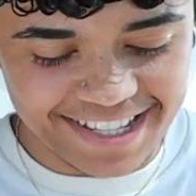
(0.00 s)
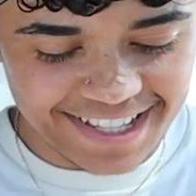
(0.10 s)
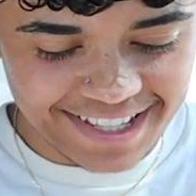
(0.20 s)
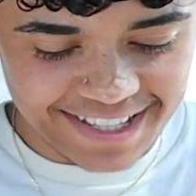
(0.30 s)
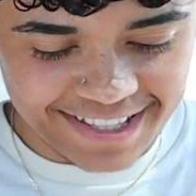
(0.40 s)

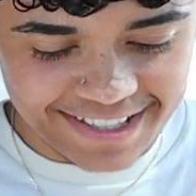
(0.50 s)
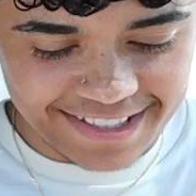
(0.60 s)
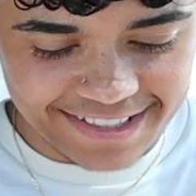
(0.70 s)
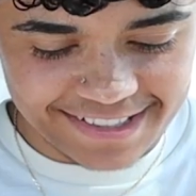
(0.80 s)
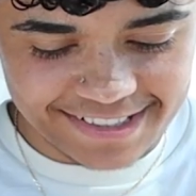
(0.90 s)

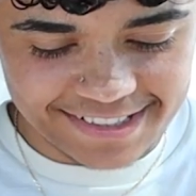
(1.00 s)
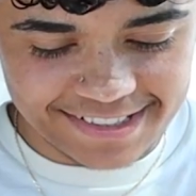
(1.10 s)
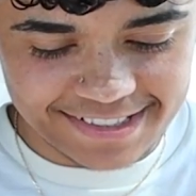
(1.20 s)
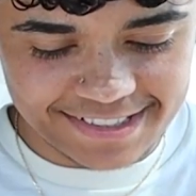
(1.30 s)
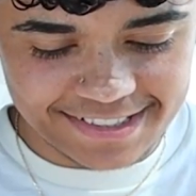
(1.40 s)

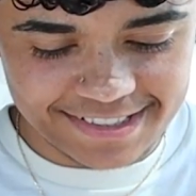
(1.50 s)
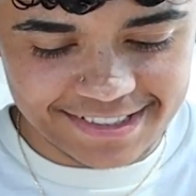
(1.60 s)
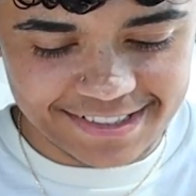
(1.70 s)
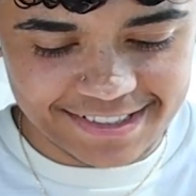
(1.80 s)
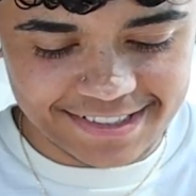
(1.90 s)

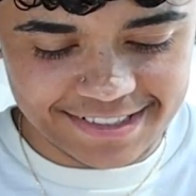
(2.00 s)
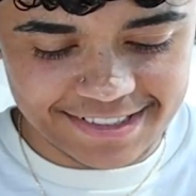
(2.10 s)
[no speech]